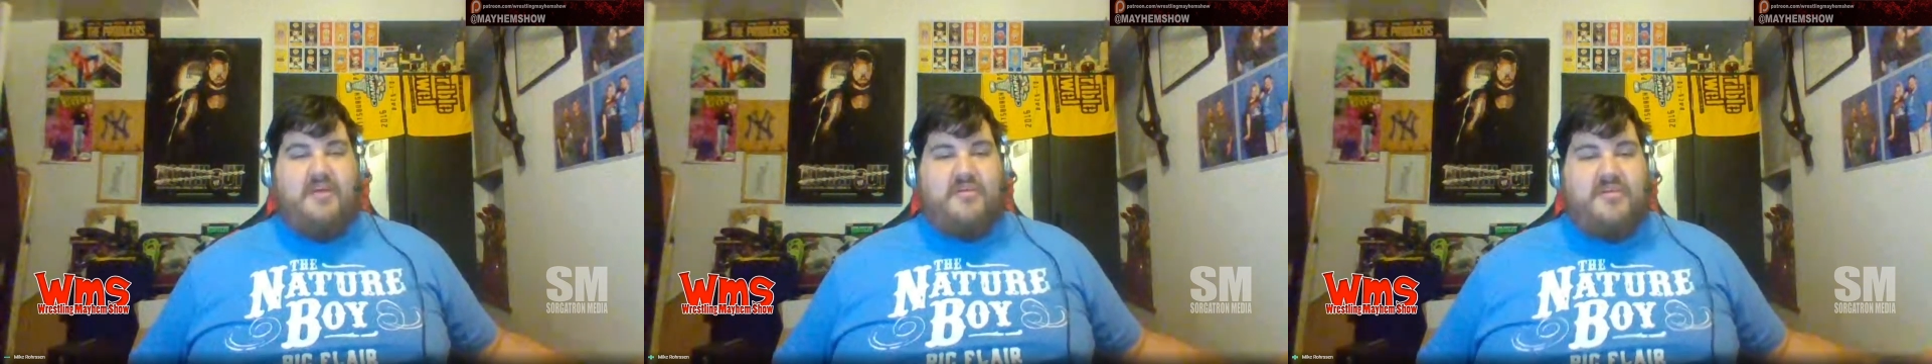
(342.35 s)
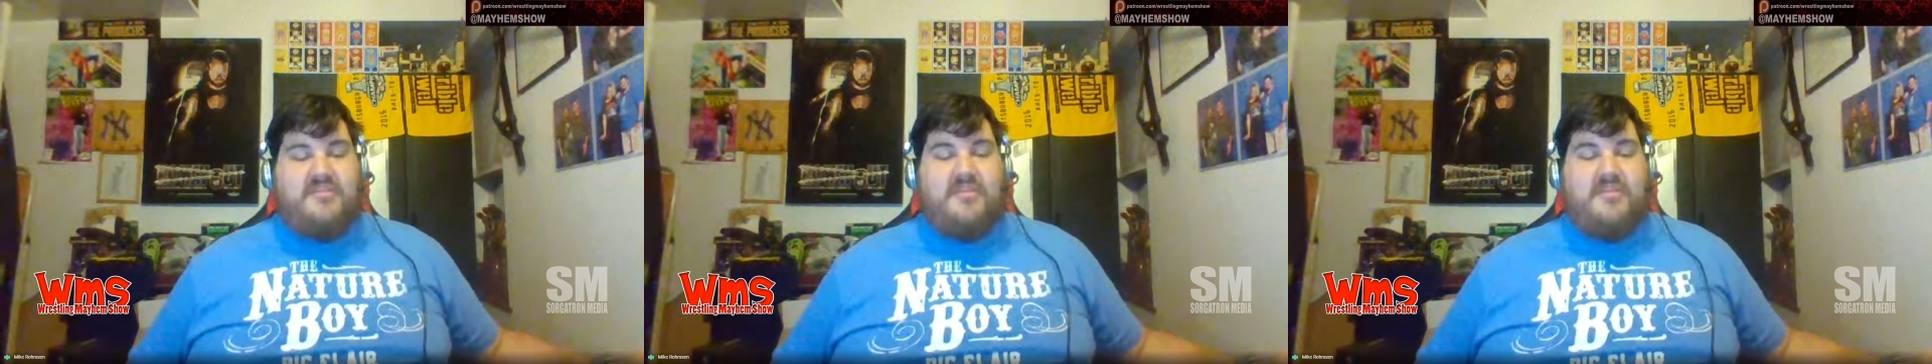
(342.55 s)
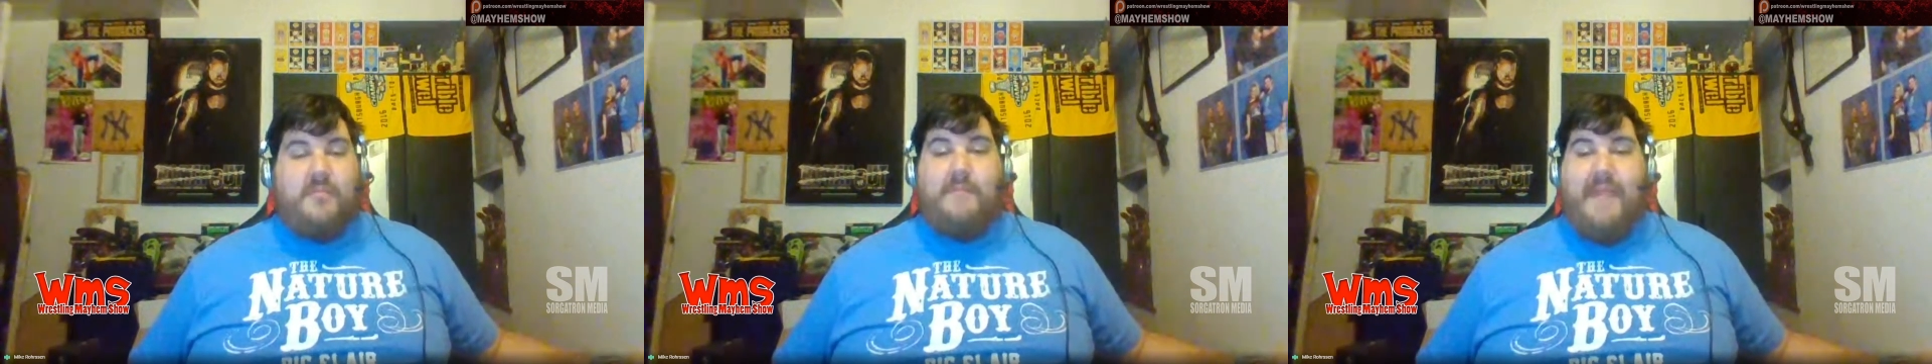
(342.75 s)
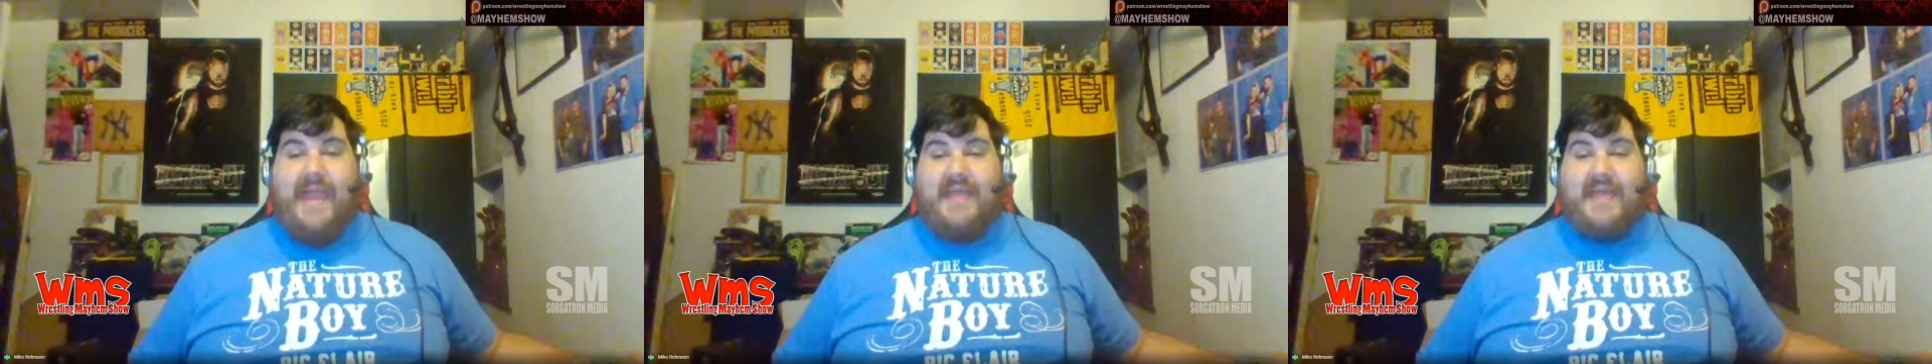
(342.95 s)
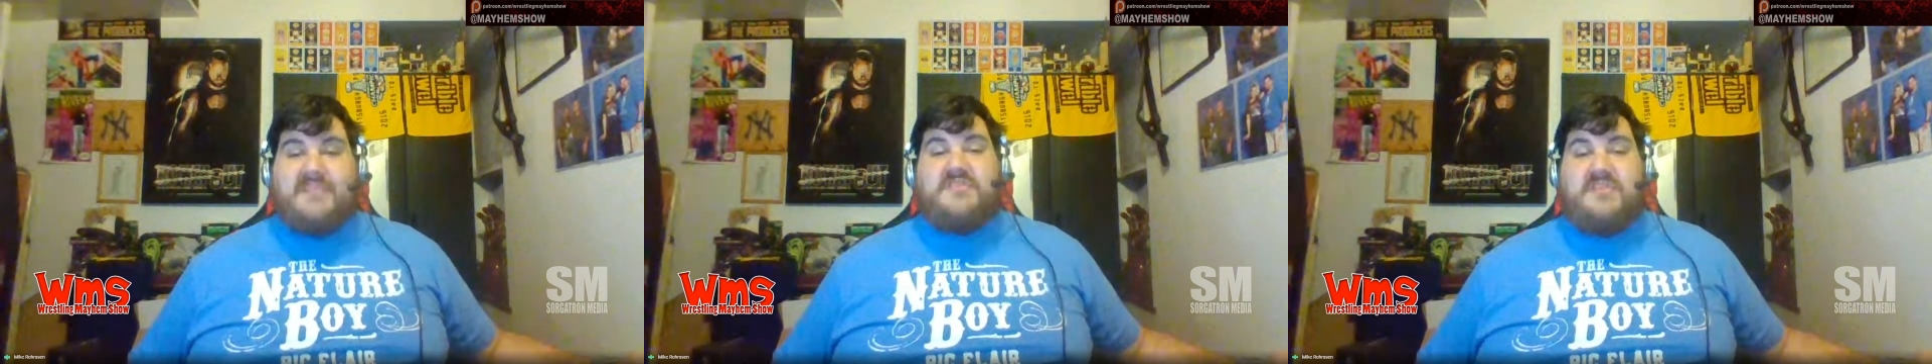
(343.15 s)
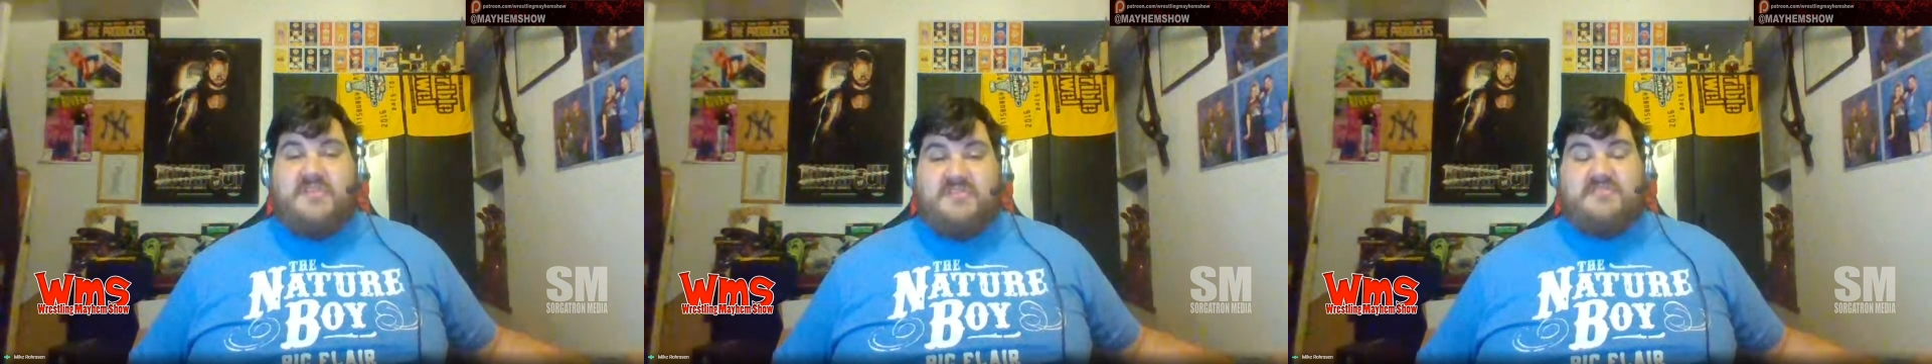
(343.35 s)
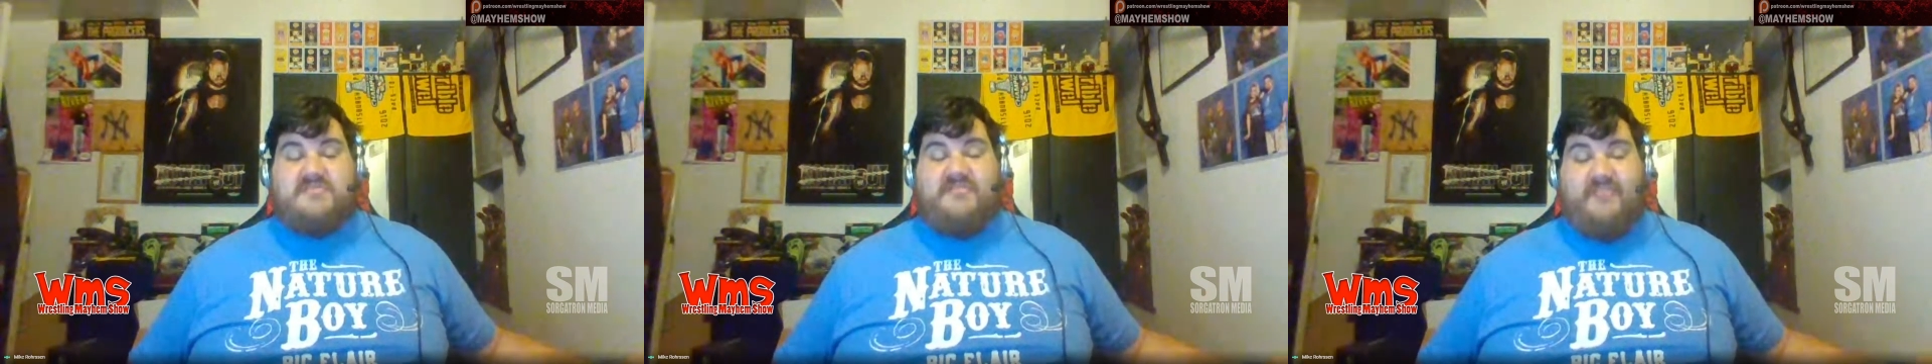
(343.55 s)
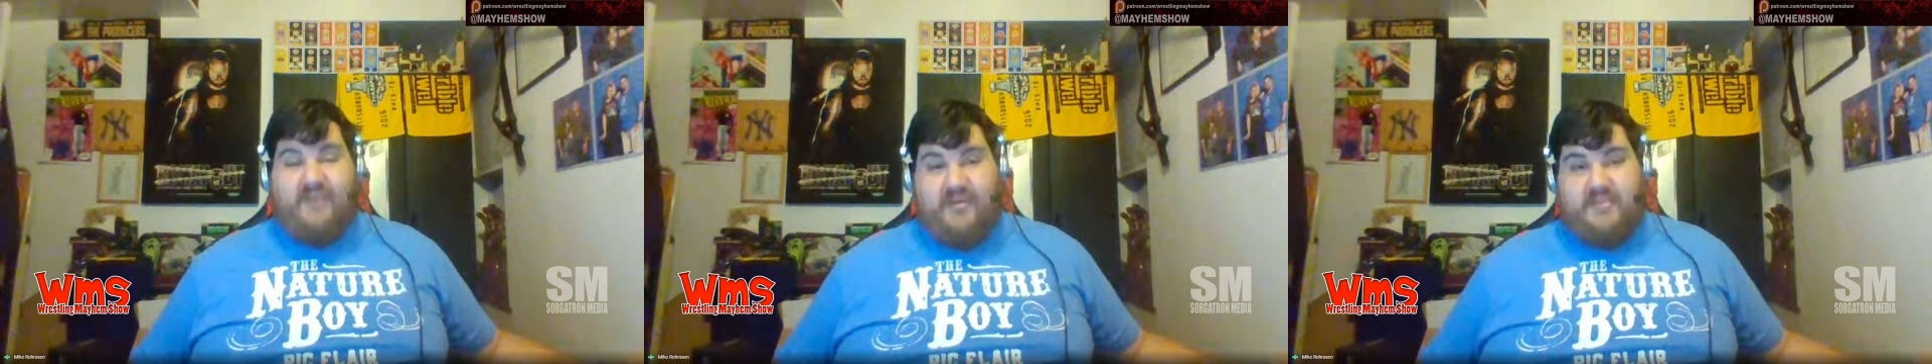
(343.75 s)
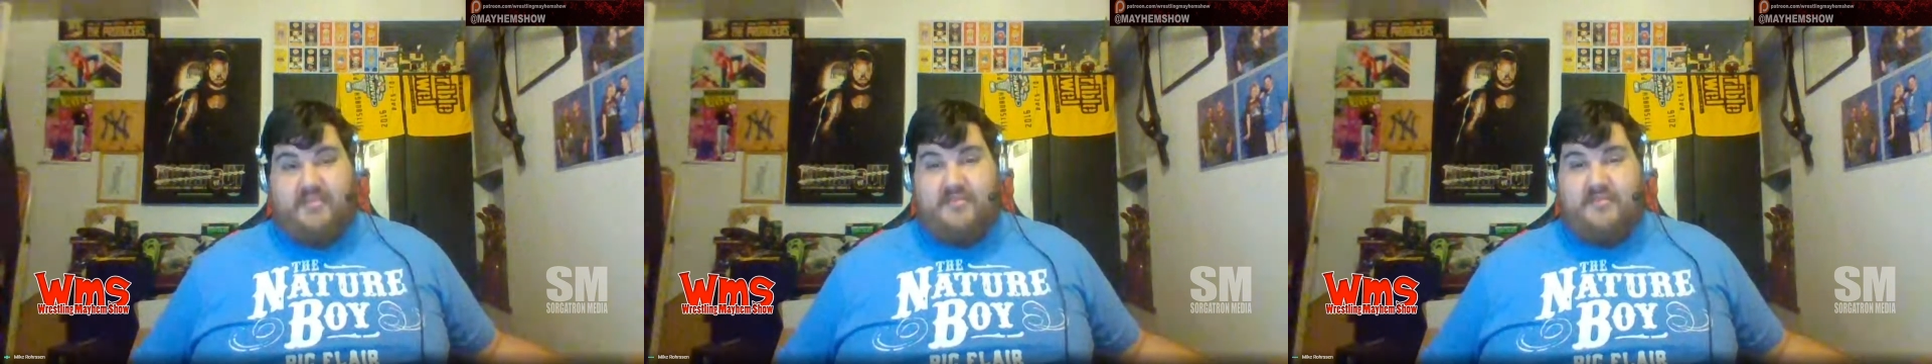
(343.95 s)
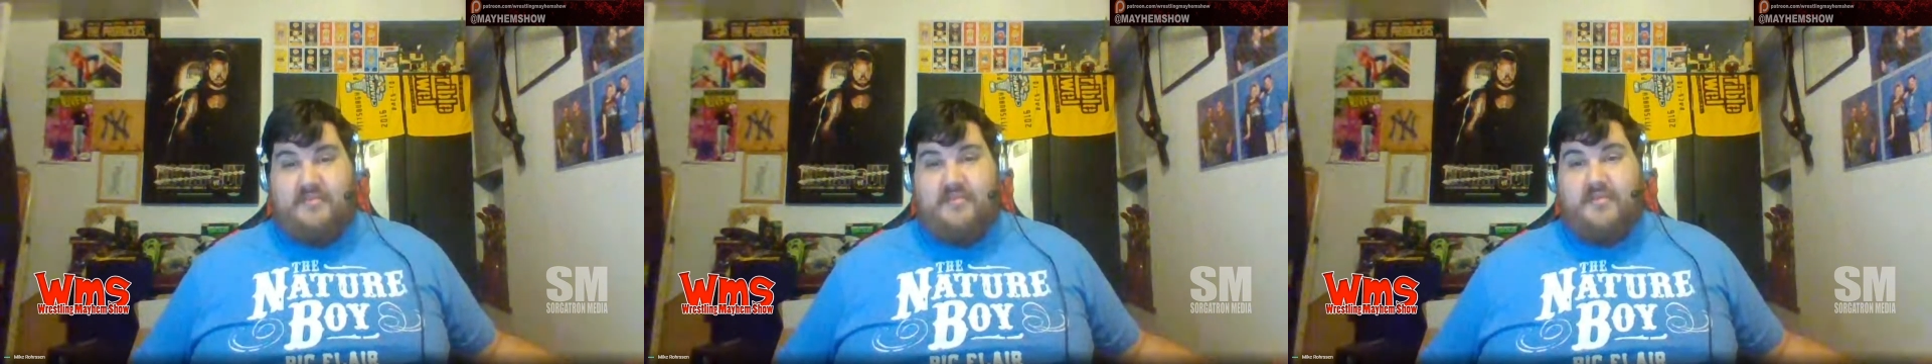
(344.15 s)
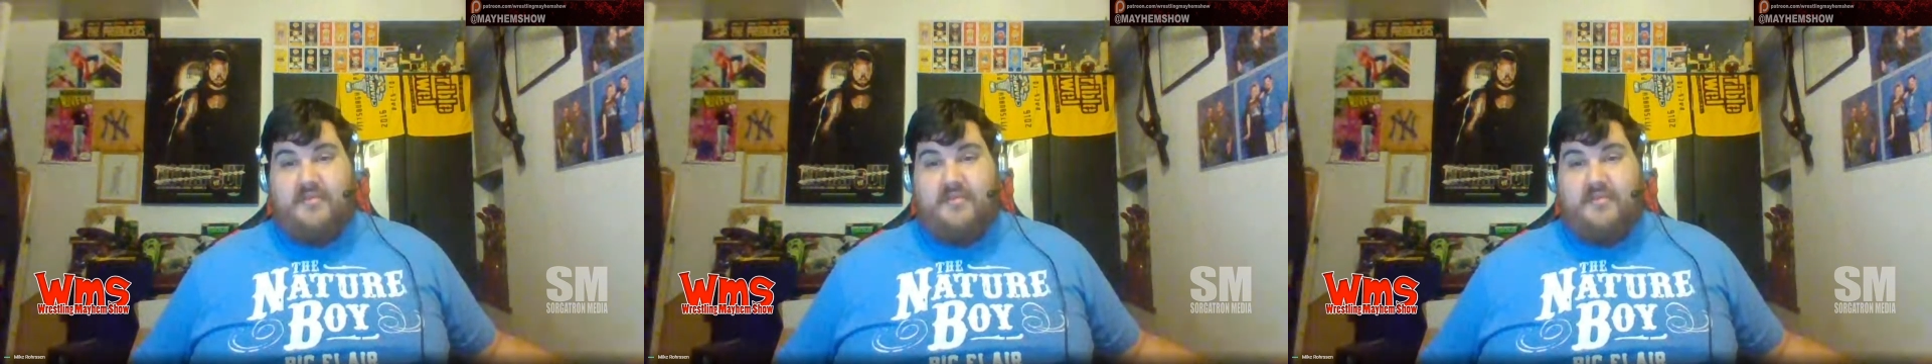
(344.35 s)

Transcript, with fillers: like the match is fun